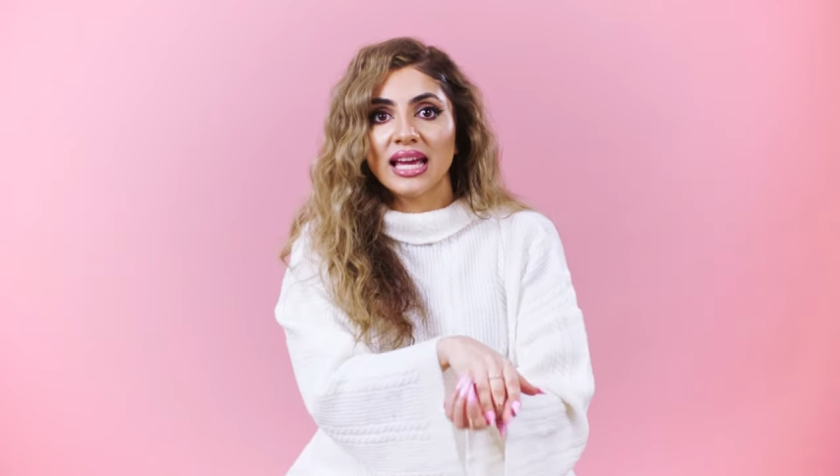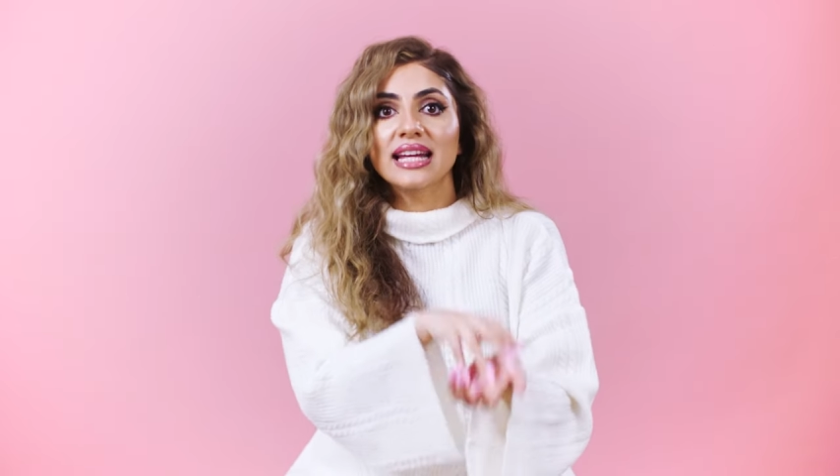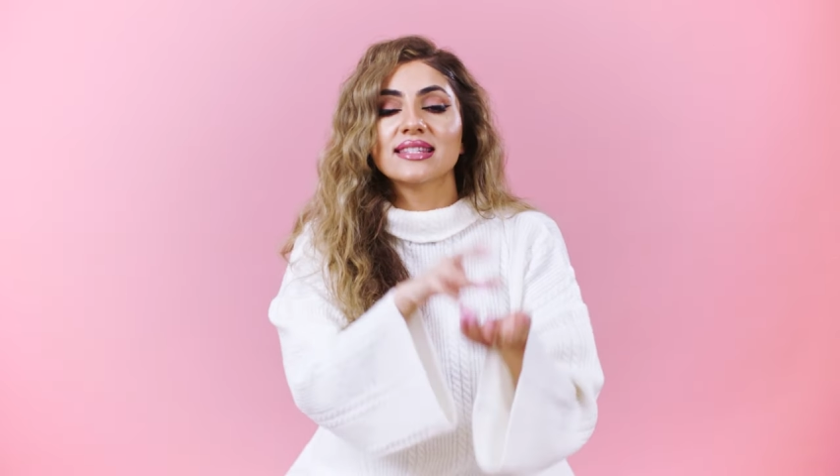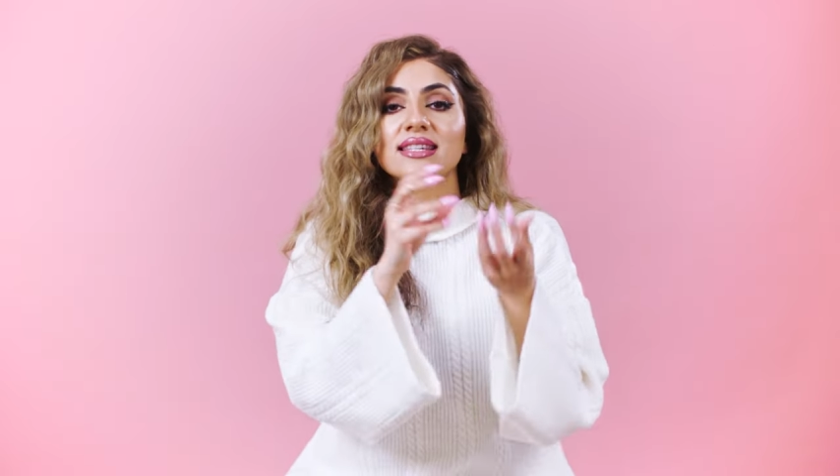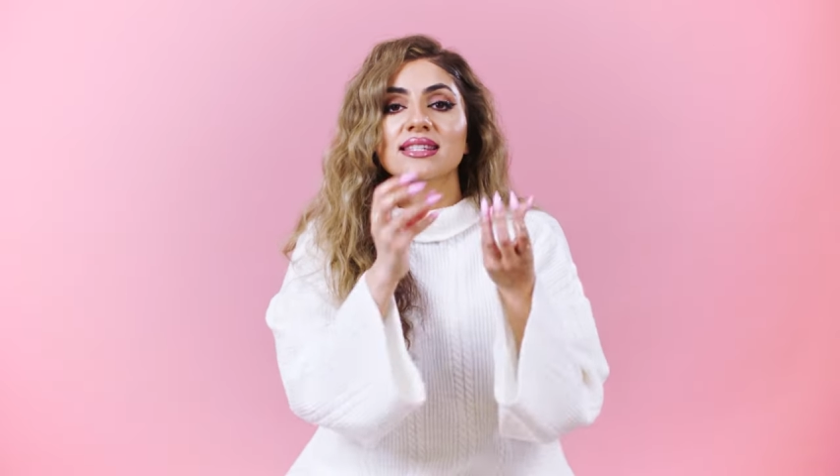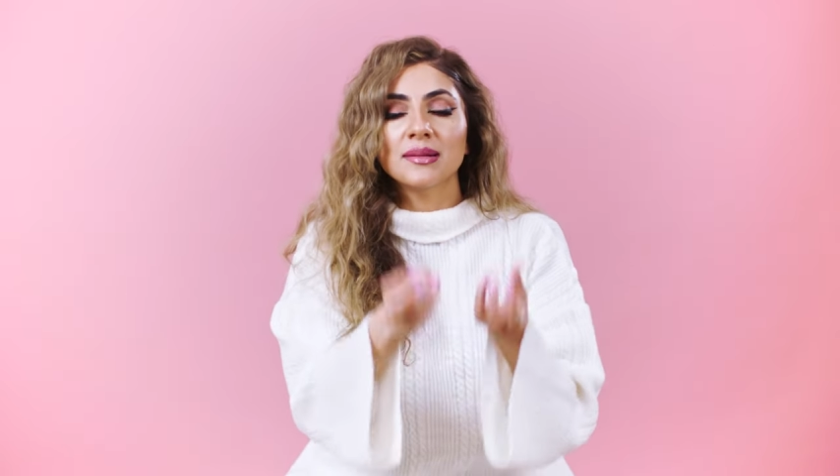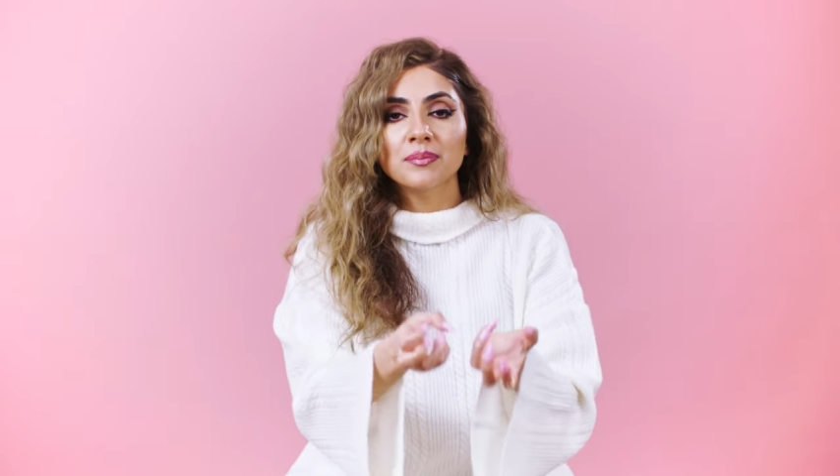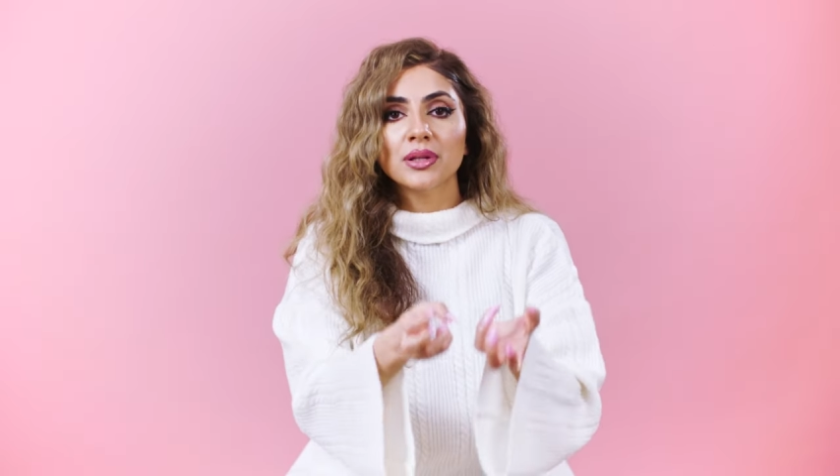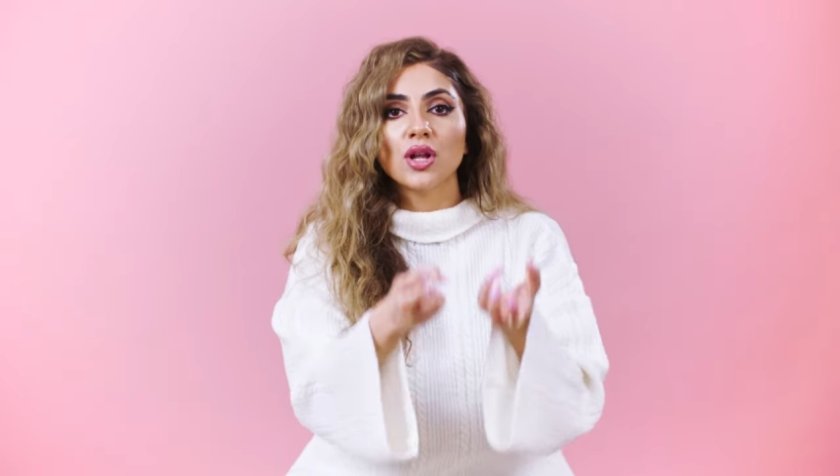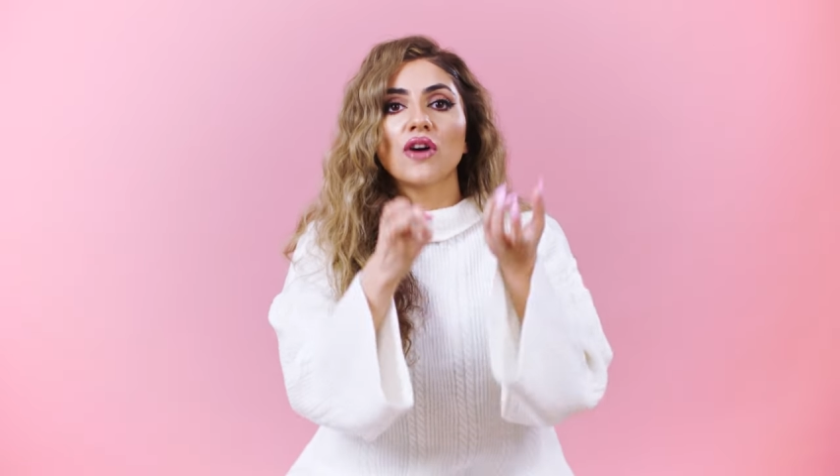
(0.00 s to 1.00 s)
It's a
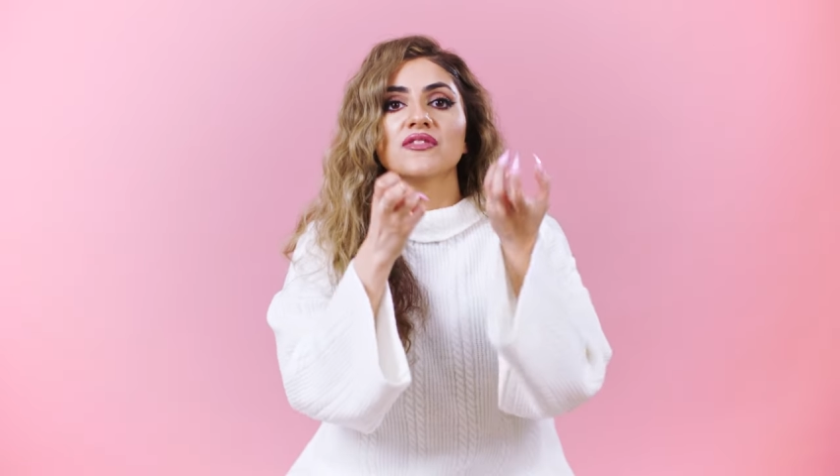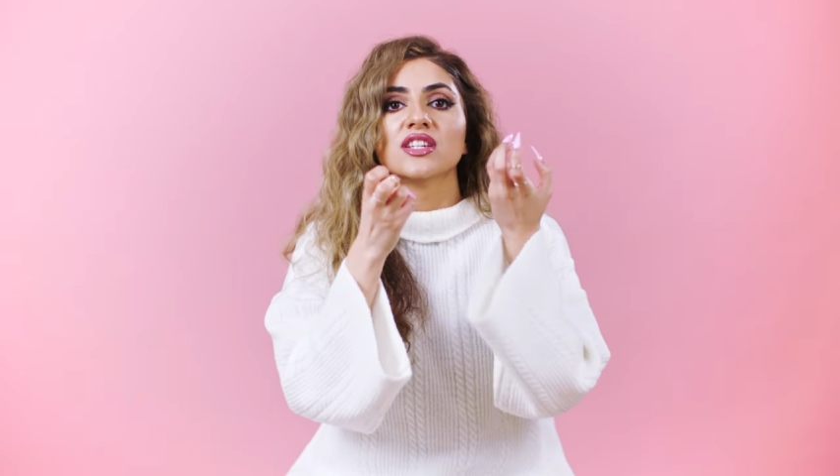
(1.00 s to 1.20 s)
symbol of